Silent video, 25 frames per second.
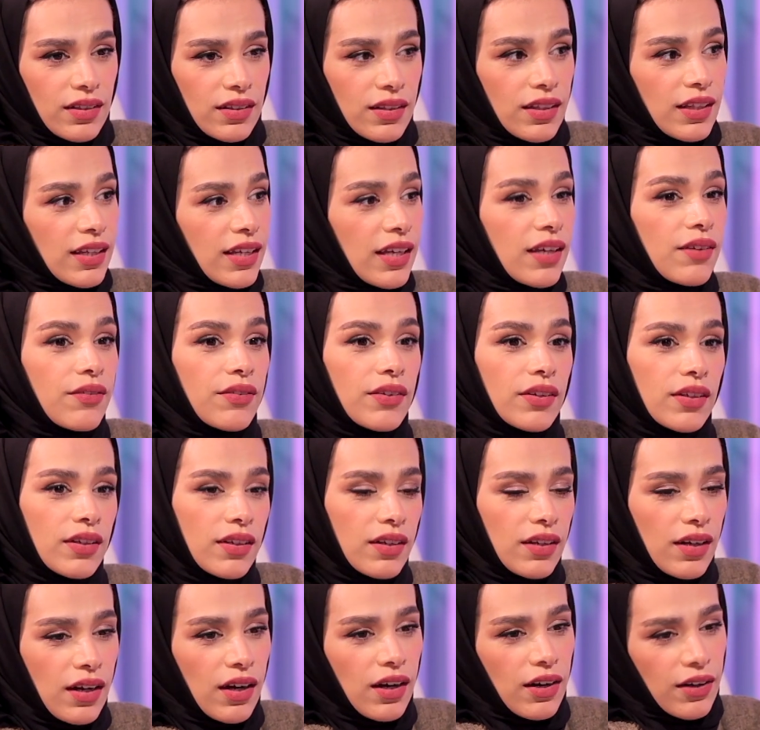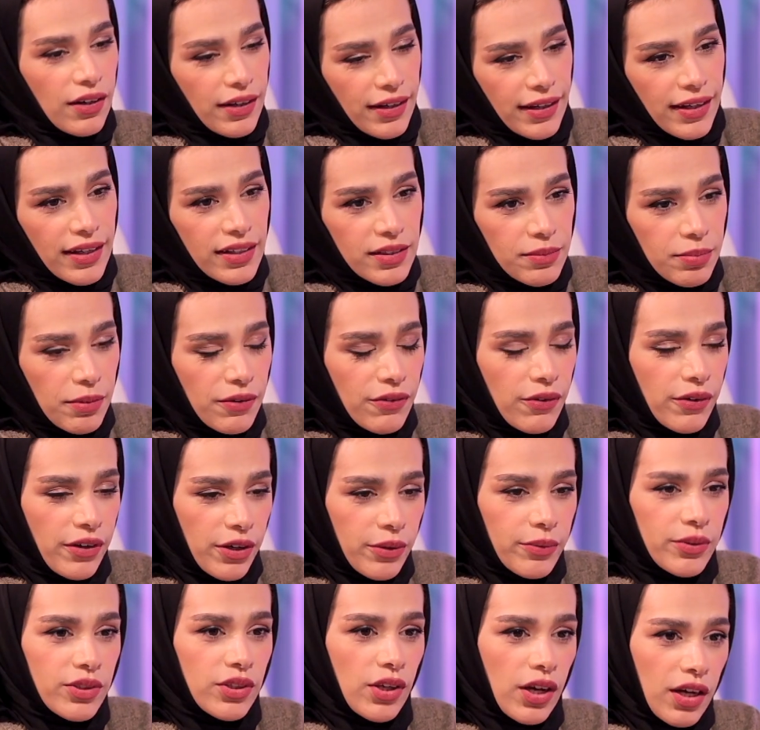Like even our guest before, he
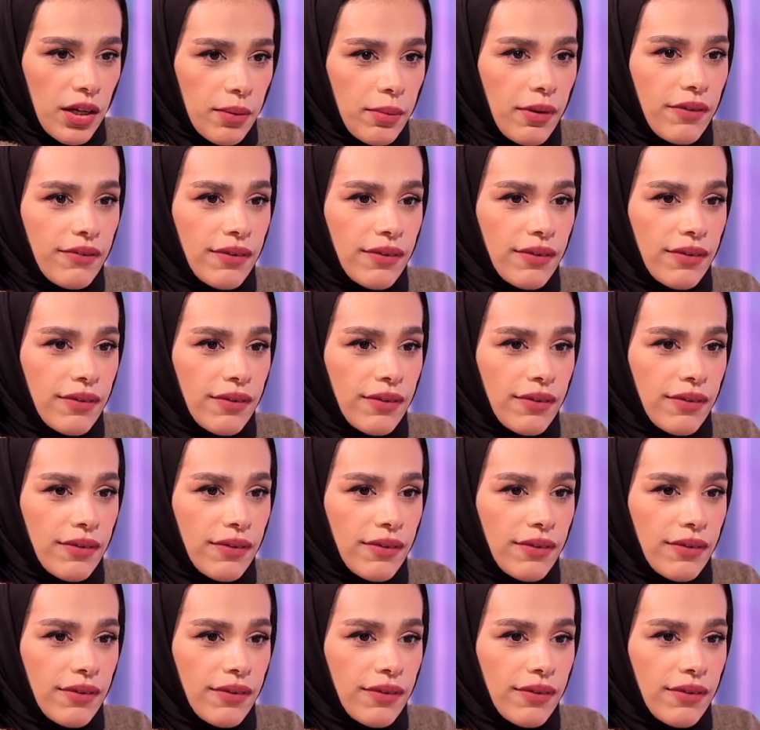was talking about